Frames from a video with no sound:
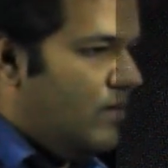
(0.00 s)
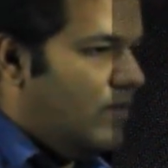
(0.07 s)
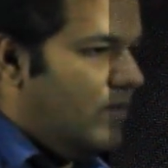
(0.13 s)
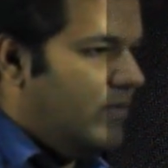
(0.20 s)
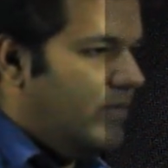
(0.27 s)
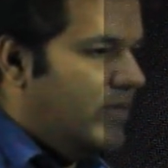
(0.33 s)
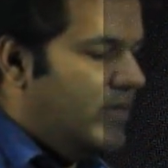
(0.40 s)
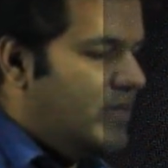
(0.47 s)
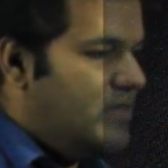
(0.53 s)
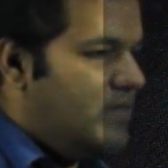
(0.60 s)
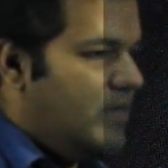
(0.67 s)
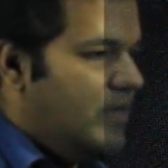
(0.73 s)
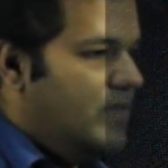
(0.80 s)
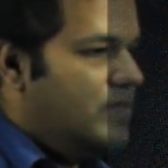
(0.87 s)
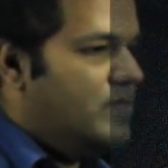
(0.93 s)
This
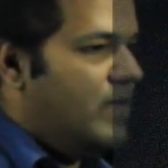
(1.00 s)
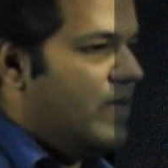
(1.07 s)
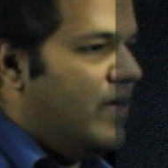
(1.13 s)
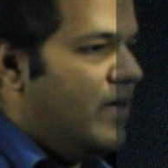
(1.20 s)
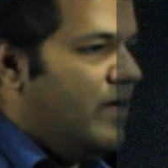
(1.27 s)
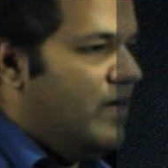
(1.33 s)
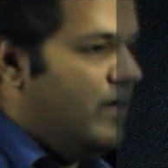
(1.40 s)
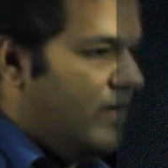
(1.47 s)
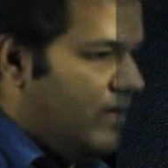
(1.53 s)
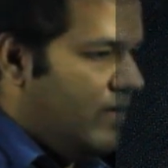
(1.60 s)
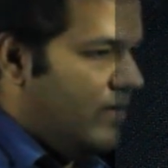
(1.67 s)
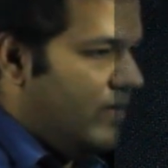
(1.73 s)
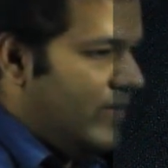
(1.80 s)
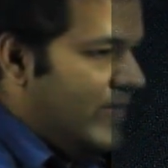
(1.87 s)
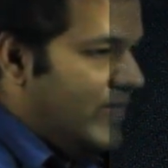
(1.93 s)
is a uh,
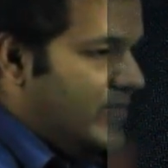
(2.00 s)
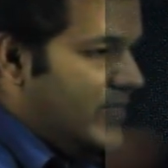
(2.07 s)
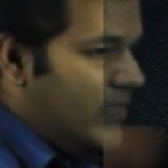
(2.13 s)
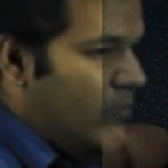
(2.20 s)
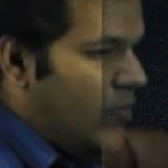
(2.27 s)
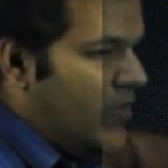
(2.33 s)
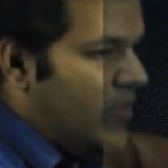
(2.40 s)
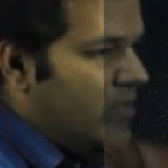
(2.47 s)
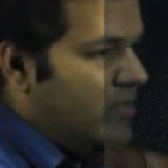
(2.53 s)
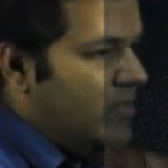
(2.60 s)
DC motor.